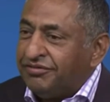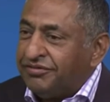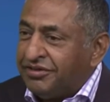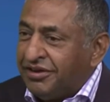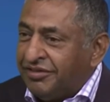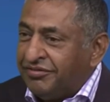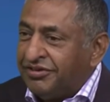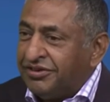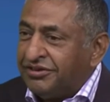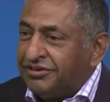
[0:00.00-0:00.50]

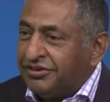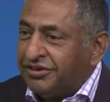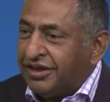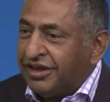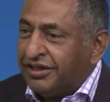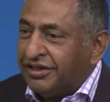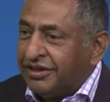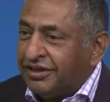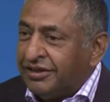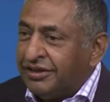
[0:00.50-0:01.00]
traveling
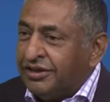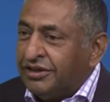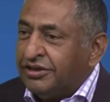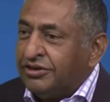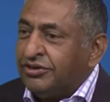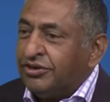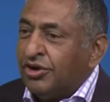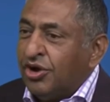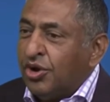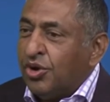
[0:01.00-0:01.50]
together
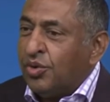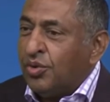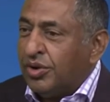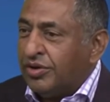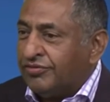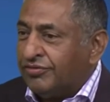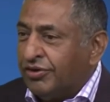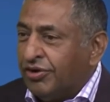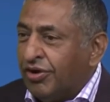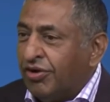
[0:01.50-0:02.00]
to go away
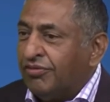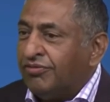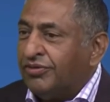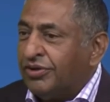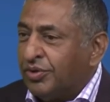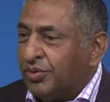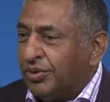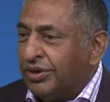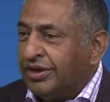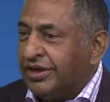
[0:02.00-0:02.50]
for
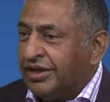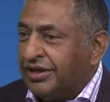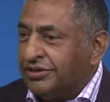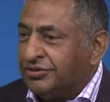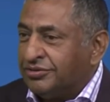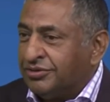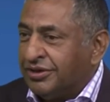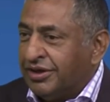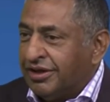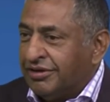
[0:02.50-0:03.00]
golfing weekends
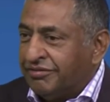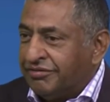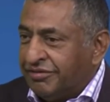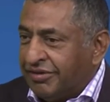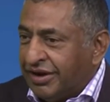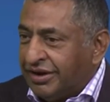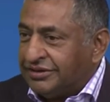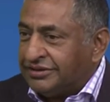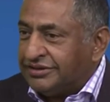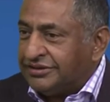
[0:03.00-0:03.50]
with our
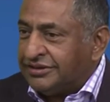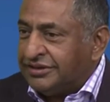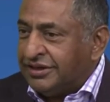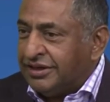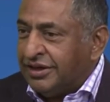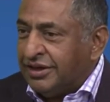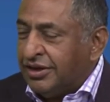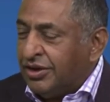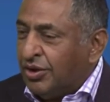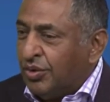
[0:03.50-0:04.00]
friends.
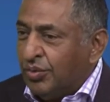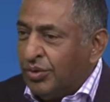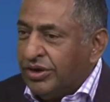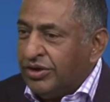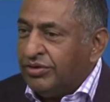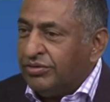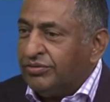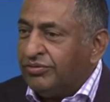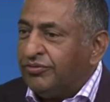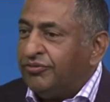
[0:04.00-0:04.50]
We
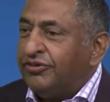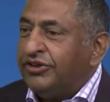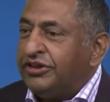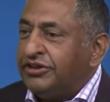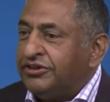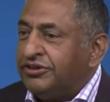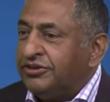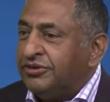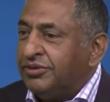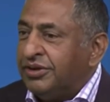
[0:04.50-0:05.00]
couldn't
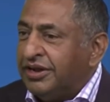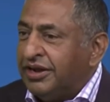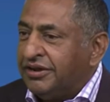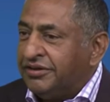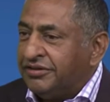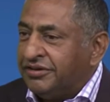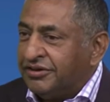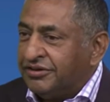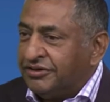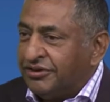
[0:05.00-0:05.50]
fit two
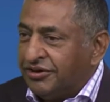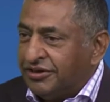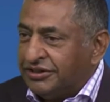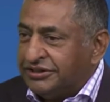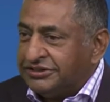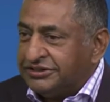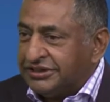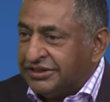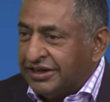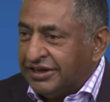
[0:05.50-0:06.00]
electric
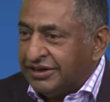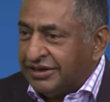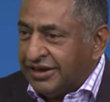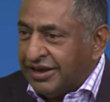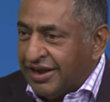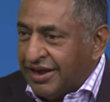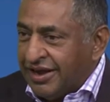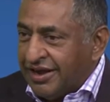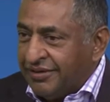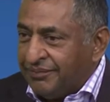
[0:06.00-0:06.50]
trolleys in our
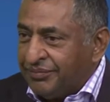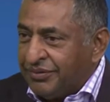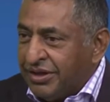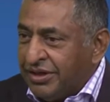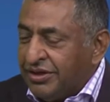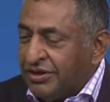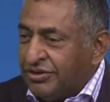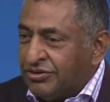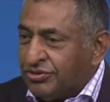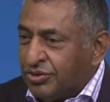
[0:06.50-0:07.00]
car,
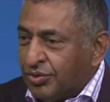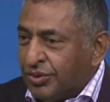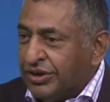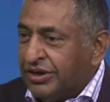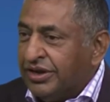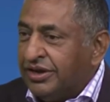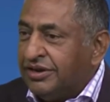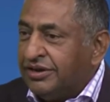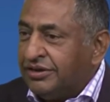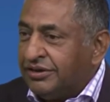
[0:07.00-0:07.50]
so we
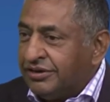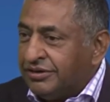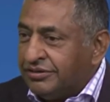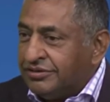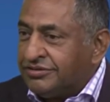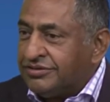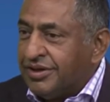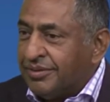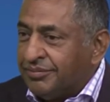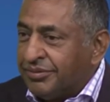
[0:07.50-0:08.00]
needed to do
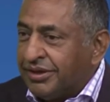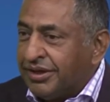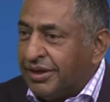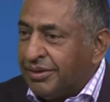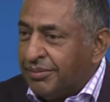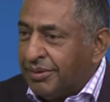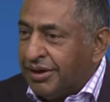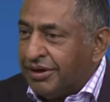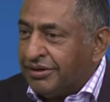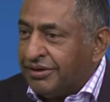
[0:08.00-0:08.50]
something
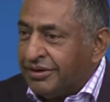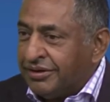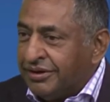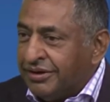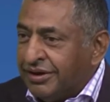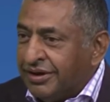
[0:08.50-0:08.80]
about it.